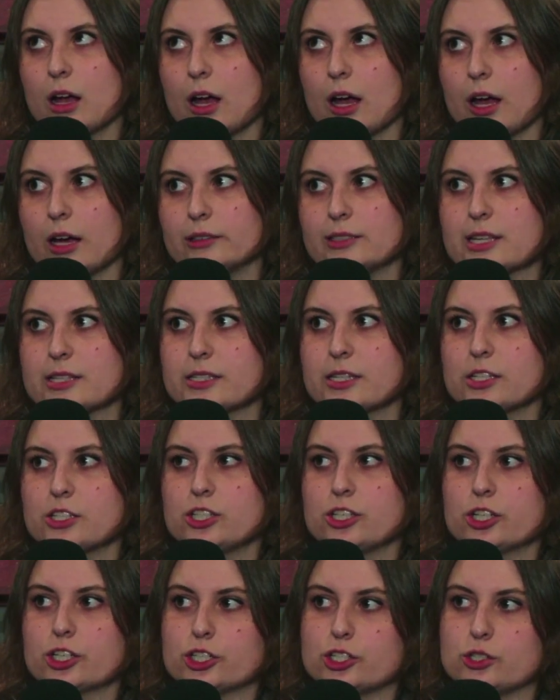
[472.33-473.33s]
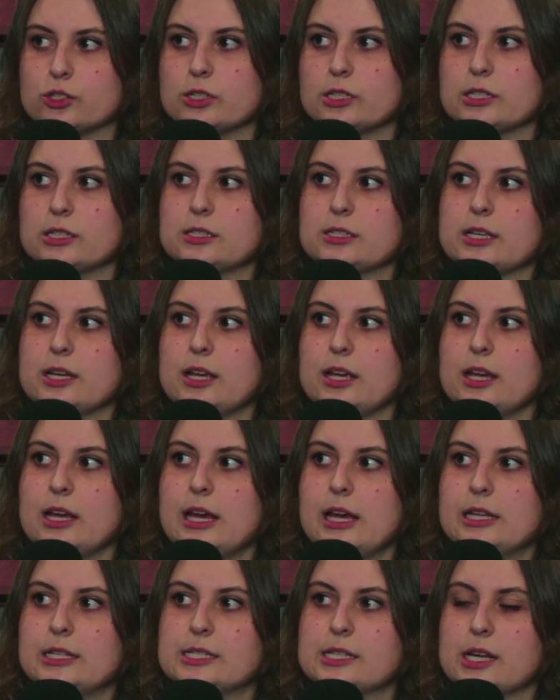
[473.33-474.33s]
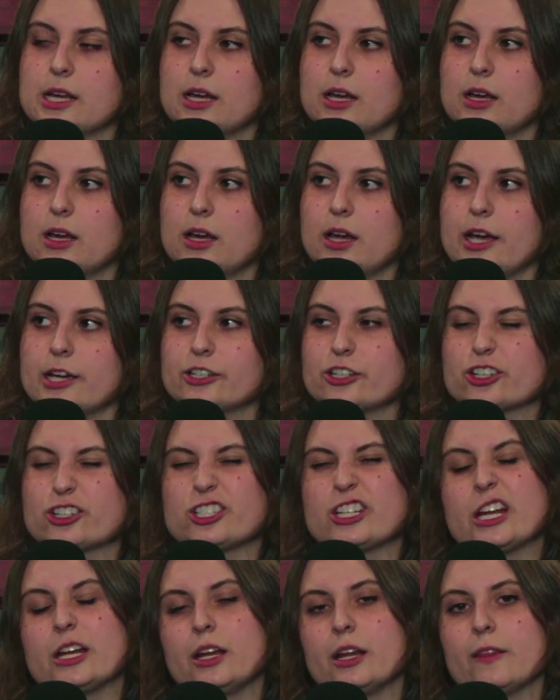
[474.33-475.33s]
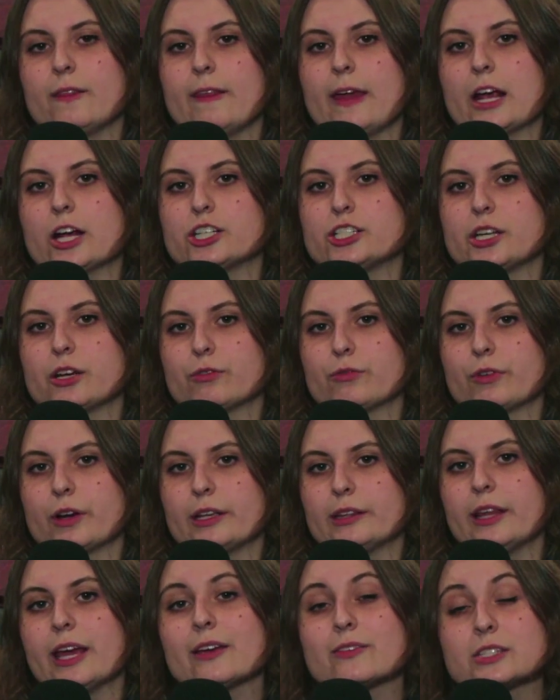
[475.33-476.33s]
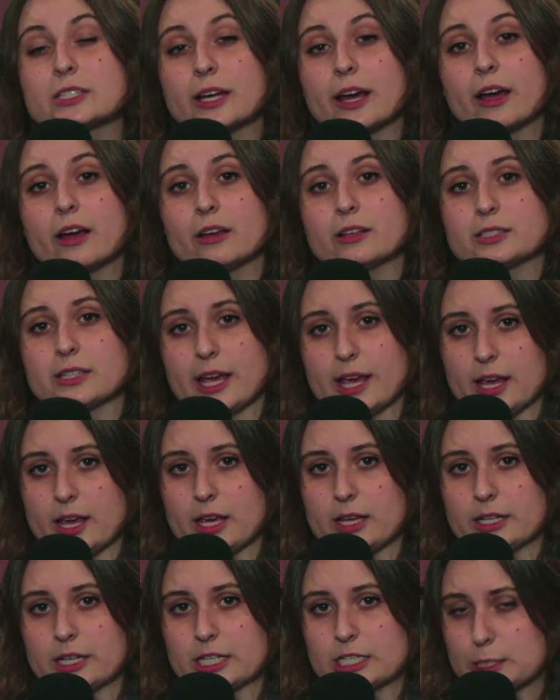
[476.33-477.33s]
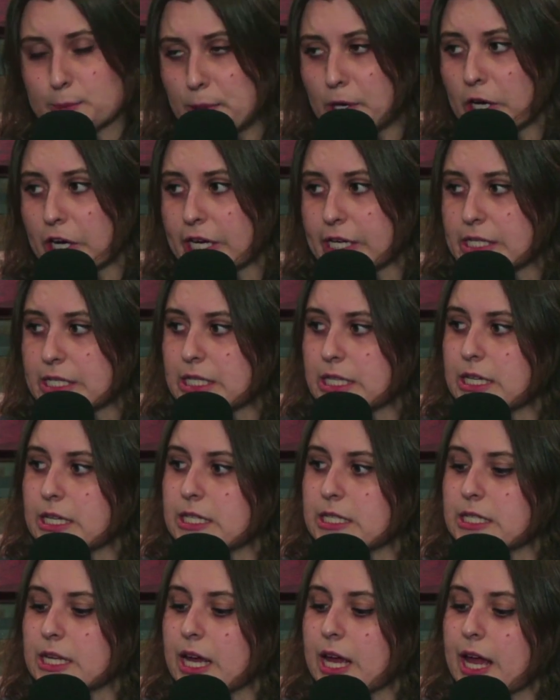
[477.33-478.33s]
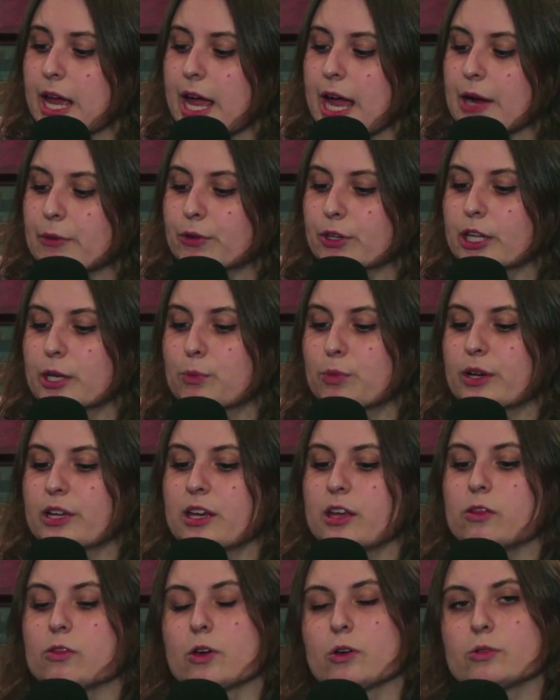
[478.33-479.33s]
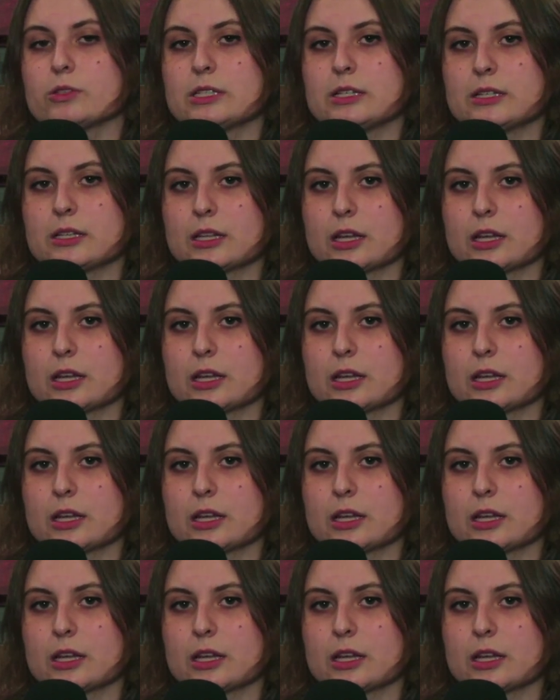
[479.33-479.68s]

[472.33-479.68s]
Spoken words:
listening to your students and understanding their different lifestyles and experiences and really bringing those into the